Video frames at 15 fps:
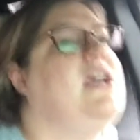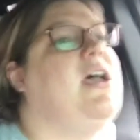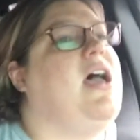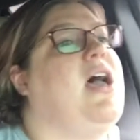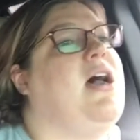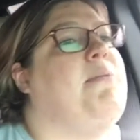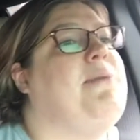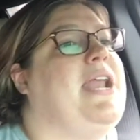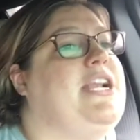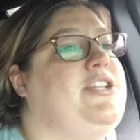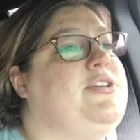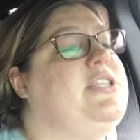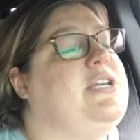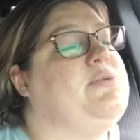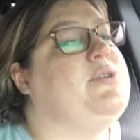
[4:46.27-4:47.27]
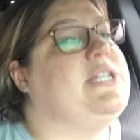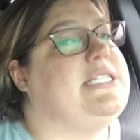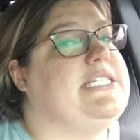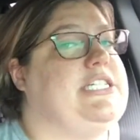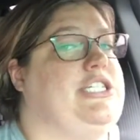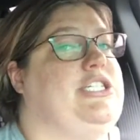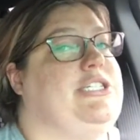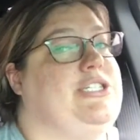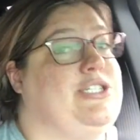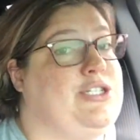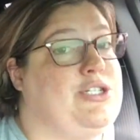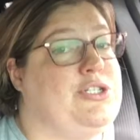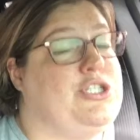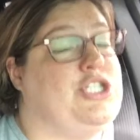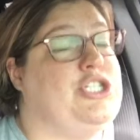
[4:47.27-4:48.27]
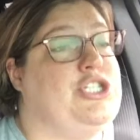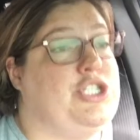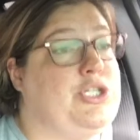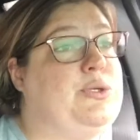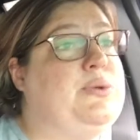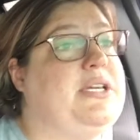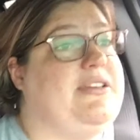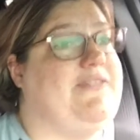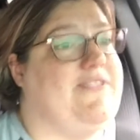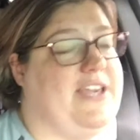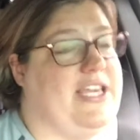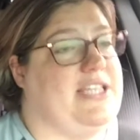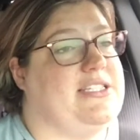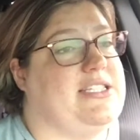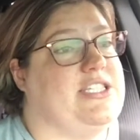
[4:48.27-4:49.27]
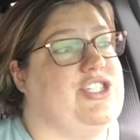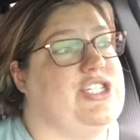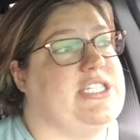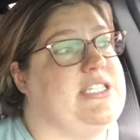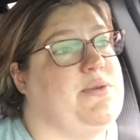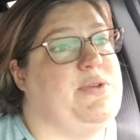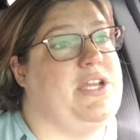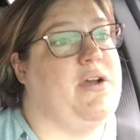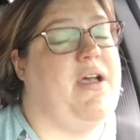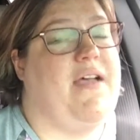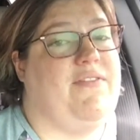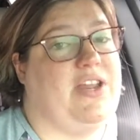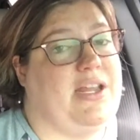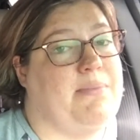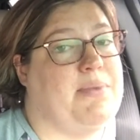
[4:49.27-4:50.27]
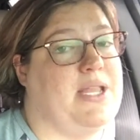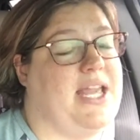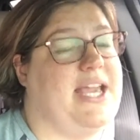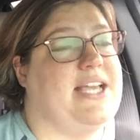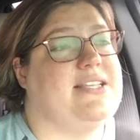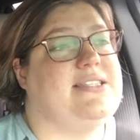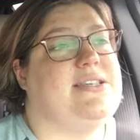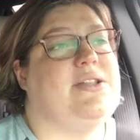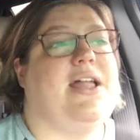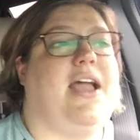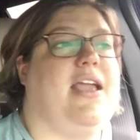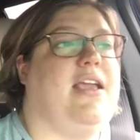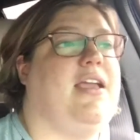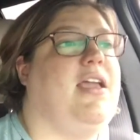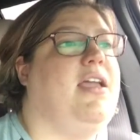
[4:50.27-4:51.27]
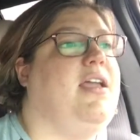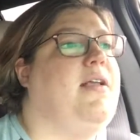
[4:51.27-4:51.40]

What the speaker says: But I do think we'll continue to do events. It's just that we don't have any plans. So like,